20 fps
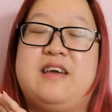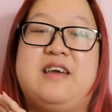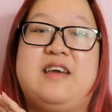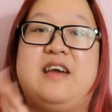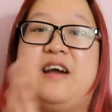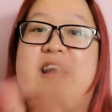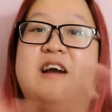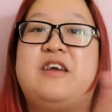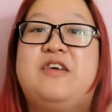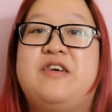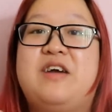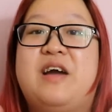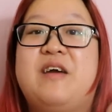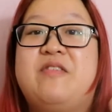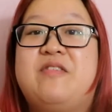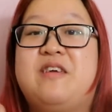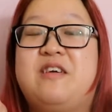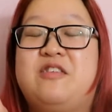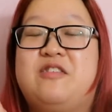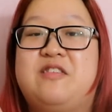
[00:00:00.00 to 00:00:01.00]
yeah, you
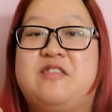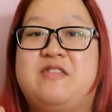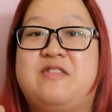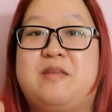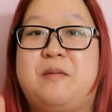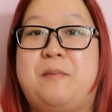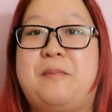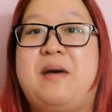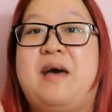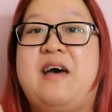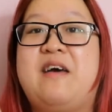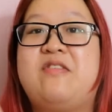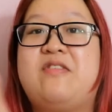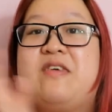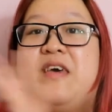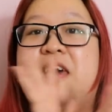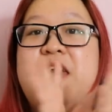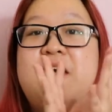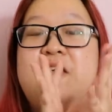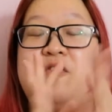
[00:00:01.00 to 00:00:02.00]
guys are just the best.
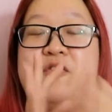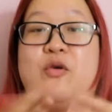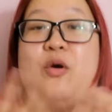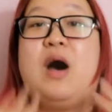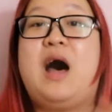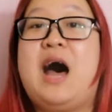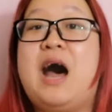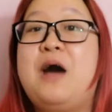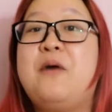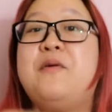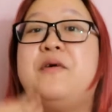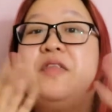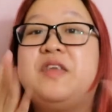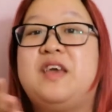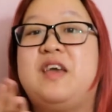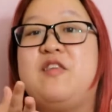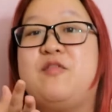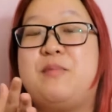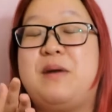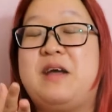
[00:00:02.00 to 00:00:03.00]
So I want to
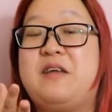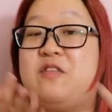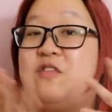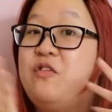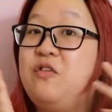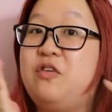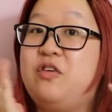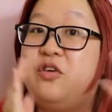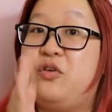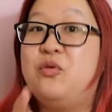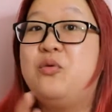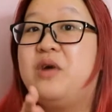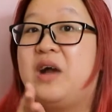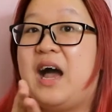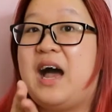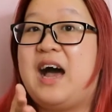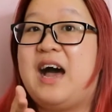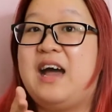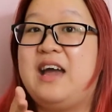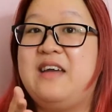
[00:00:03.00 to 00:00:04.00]
give back to you
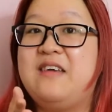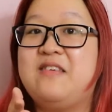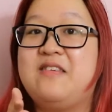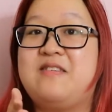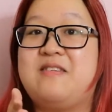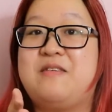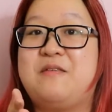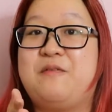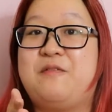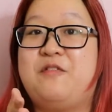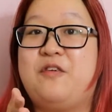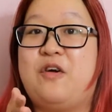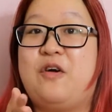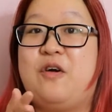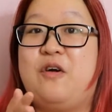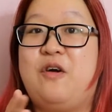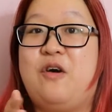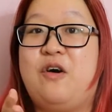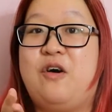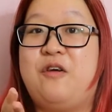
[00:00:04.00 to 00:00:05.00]
guys for
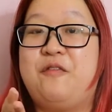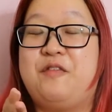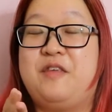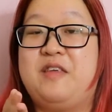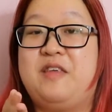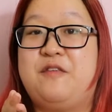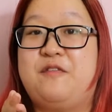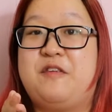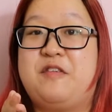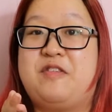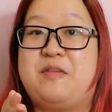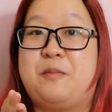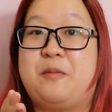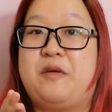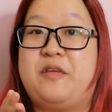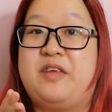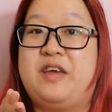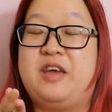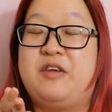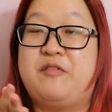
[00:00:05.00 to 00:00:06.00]
all the love and
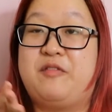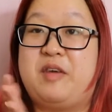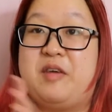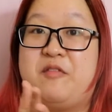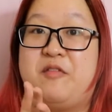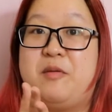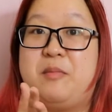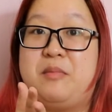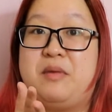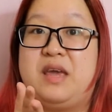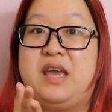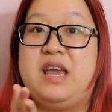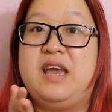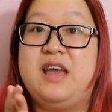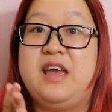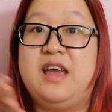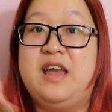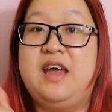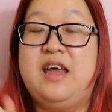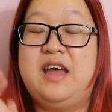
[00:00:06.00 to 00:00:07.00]
support that you've given
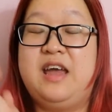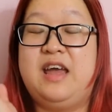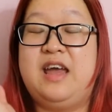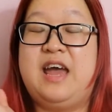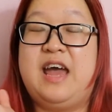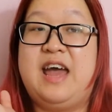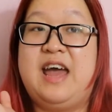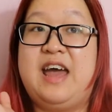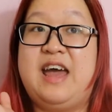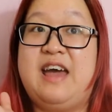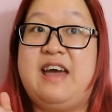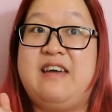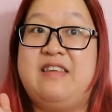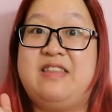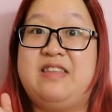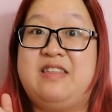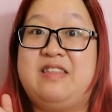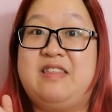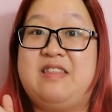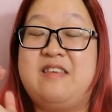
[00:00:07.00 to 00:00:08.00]
me.
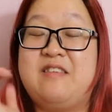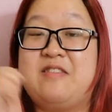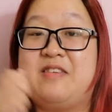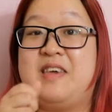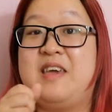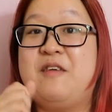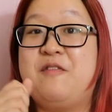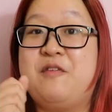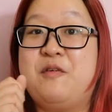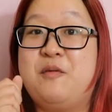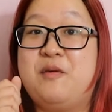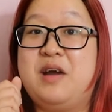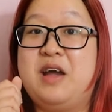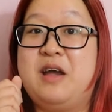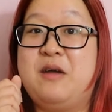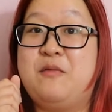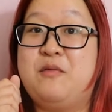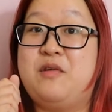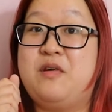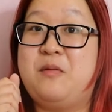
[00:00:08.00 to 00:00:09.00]
And this
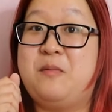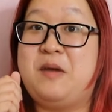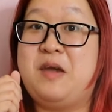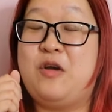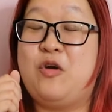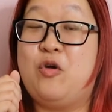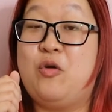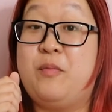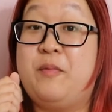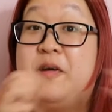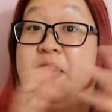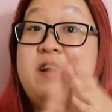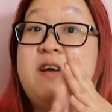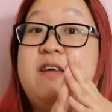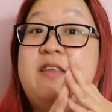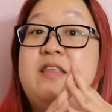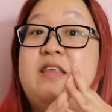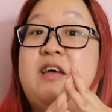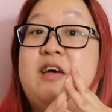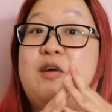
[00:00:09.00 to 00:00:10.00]
giveaway will be
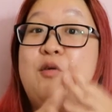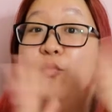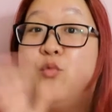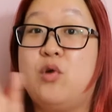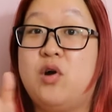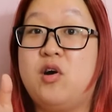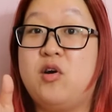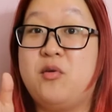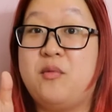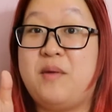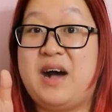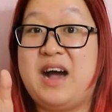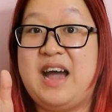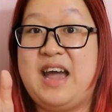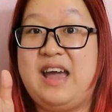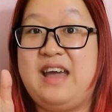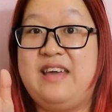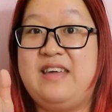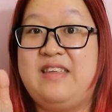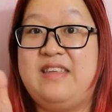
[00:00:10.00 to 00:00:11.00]
open
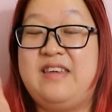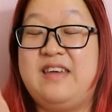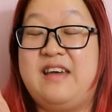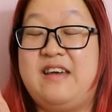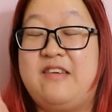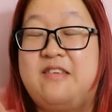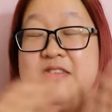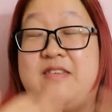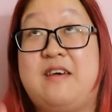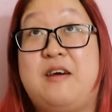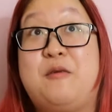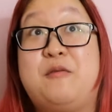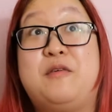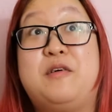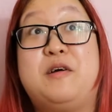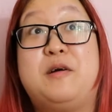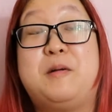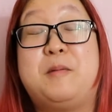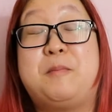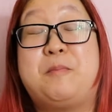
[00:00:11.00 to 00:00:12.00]
worldwide. Yes, I
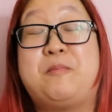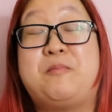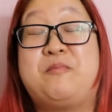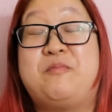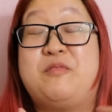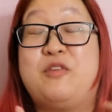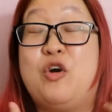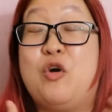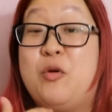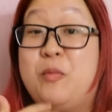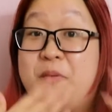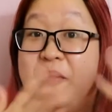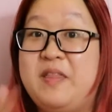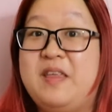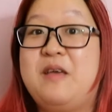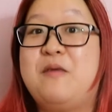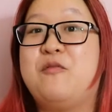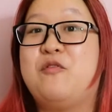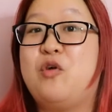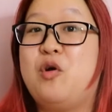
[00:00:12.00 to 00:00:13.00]
will open
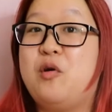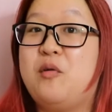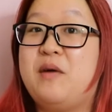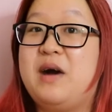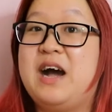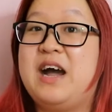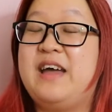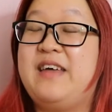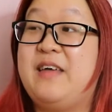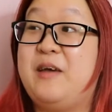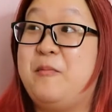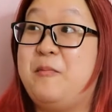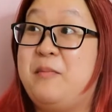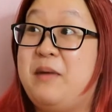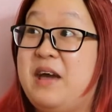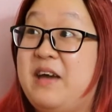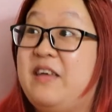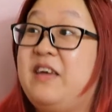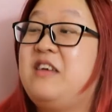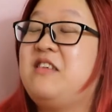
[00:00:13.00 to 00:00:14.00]
it worldwide and
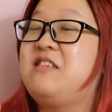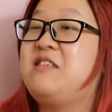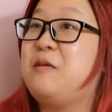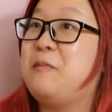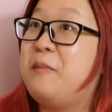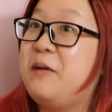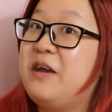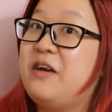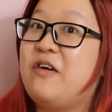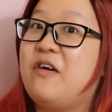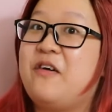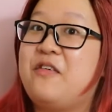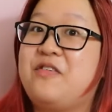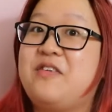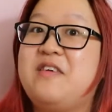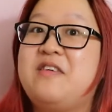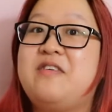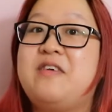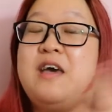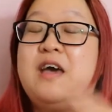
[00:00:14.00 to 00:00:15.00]
bear shipping costs.
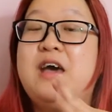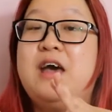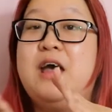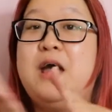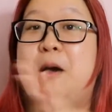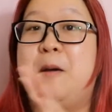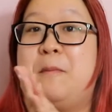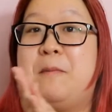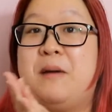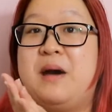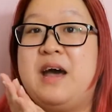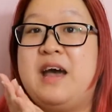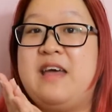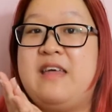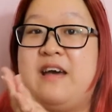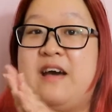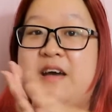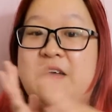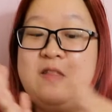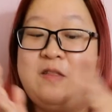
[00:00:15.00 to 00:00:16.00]

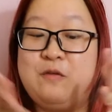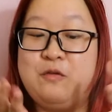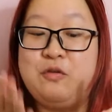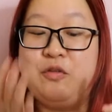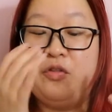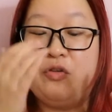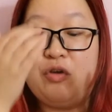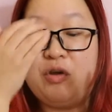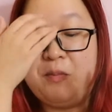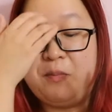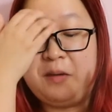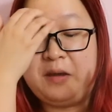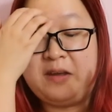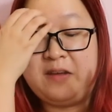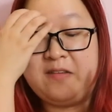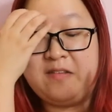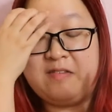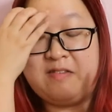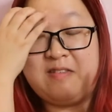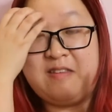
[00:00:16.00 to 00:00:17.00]
But do note,
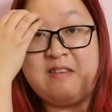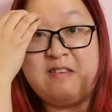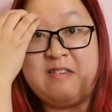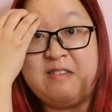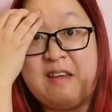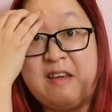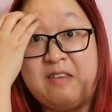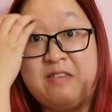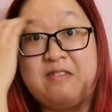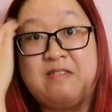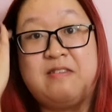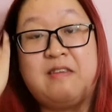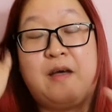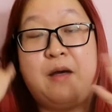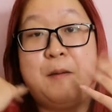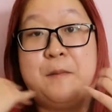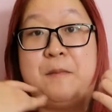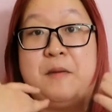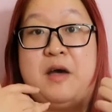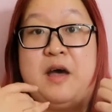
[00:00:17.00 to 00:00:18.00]
because these are
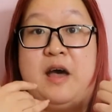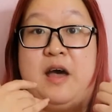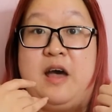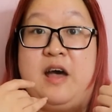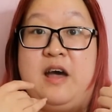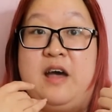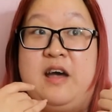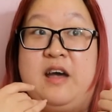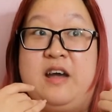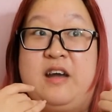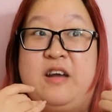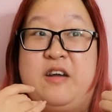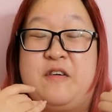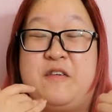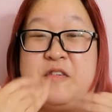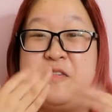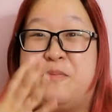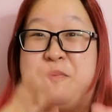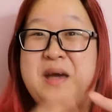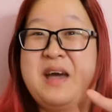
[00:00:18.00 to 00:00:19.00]
some
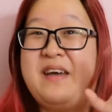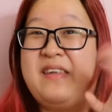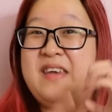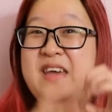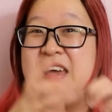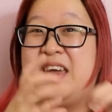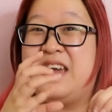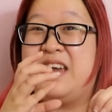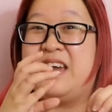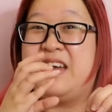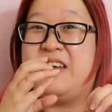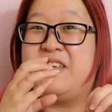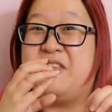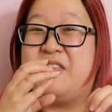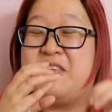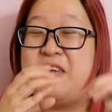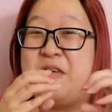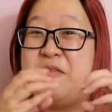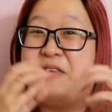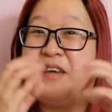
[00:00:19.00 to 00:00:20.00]
cosmetic
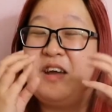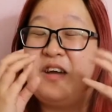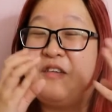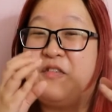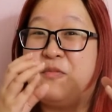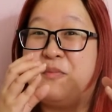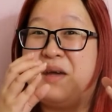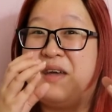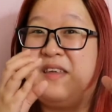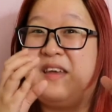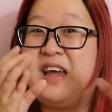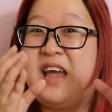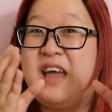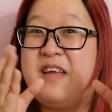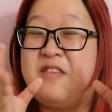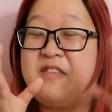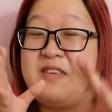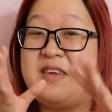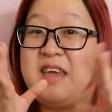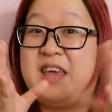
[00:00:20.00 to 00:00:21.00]

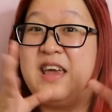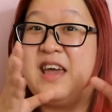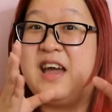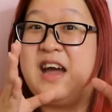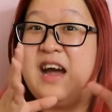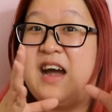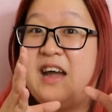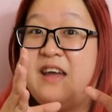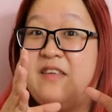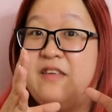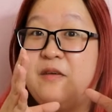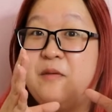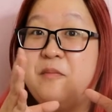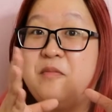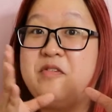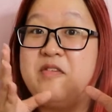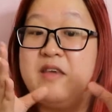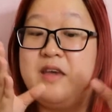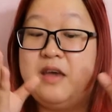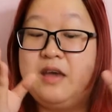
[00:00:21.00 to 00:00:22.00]
and skincare
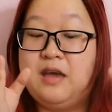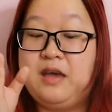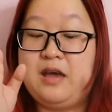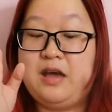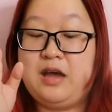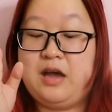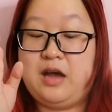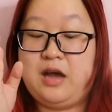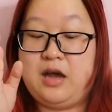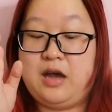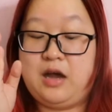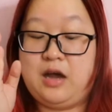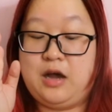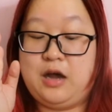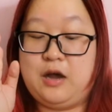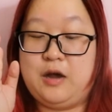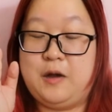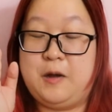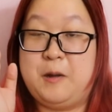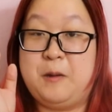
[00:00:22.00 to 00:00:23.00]
items,
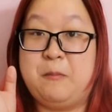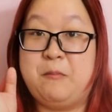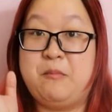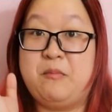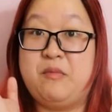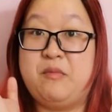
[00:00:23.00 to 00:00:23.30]
I